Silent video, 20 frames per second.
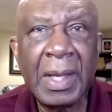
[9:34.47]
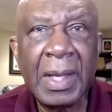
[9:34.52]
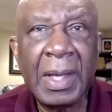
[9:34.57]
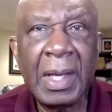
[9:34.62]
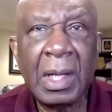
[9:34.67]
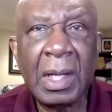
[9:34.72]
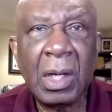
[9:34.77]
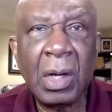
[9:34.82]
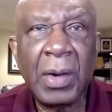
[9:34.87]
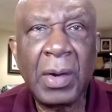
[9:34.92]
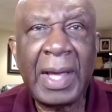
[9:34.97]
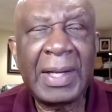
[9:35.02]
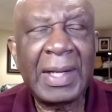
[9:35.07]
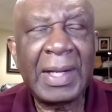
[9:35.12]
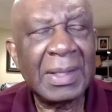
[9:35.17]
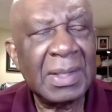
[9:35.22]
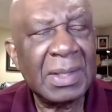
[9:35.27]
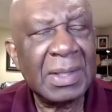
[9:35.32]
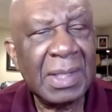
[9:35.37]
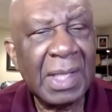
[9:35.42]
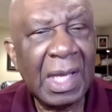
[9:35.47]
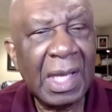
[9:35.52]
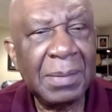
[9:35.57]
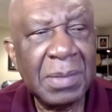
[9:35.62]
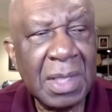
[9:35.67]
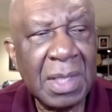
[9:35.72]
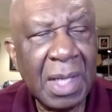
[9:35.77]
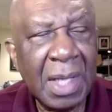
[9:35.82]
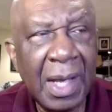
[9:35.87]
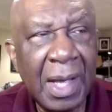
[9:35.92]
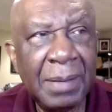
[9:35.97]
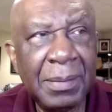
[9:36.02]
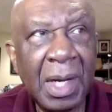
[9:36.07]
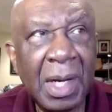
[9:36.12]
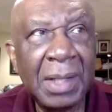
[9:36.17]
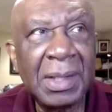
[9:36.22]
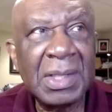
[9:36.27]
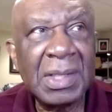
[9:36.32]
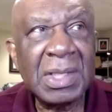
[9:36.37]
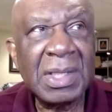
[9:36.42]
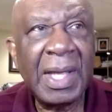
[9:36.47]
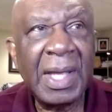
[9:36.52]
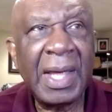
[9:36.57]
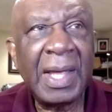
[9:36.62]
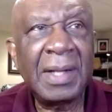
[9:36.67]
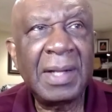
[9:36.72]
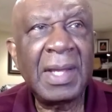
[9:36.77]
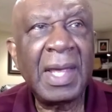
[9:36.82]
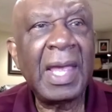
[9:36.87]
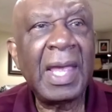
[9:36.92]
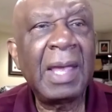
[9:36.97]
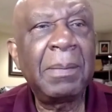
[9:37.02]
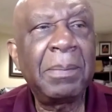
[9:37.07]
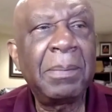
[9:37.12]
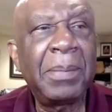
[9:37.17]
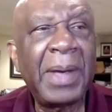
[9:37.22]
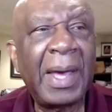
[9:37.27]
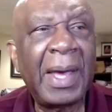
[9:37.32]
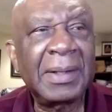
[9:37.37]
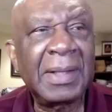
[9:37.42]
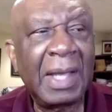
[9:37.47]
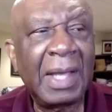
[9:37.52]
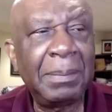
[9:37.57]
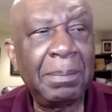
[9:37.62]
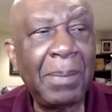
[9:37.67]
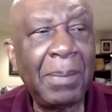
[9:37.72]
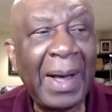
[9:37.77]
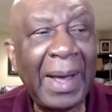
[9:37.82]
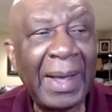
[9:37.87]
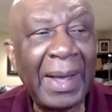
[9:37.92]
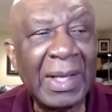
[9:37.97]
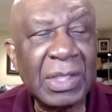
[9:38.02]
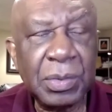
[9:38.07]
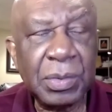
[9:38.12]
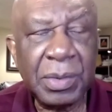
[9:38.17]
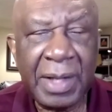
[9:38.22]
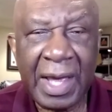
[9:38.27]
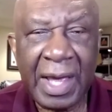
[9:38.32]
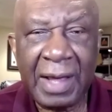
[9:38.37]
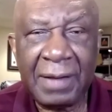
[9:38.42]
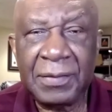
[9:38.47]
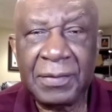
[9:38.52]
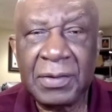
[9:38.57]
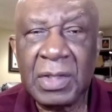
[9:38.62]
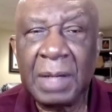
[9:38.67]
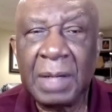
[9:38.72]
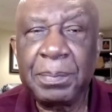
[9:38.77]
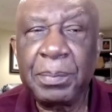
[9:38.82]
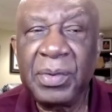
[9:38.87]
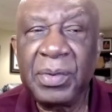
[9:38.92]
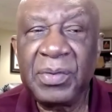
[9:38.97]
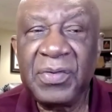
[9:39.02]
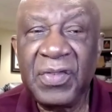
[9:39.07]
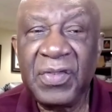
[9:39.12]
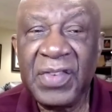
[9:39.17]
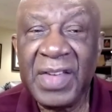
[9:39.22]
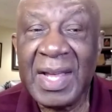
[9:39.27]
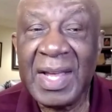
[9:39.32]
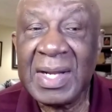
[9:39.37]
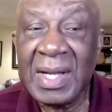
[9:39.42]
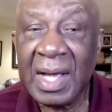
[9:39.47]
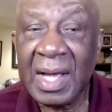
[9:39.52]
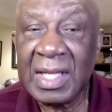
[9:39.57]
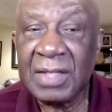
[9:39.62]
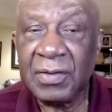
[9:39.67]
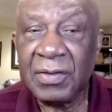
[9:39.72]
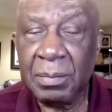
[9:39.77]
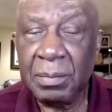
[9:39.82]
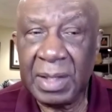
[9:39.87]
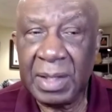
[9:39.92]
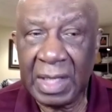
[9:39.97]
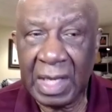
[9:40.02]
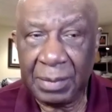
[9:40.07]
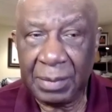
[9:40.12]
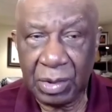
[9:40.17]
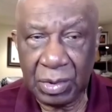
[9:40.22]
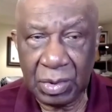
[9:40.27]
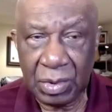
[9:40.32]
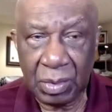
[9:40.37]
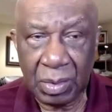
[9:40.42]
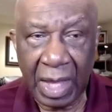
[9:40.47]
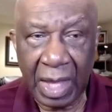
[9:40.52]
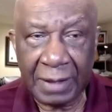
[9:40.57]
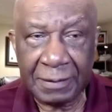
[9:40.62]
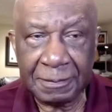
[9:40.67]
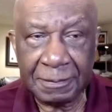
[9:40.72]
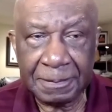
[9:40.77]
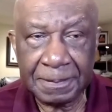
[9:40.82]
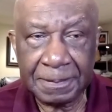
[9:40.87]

and at the same time understand the impact that bias would have that prevent us from being able to do that?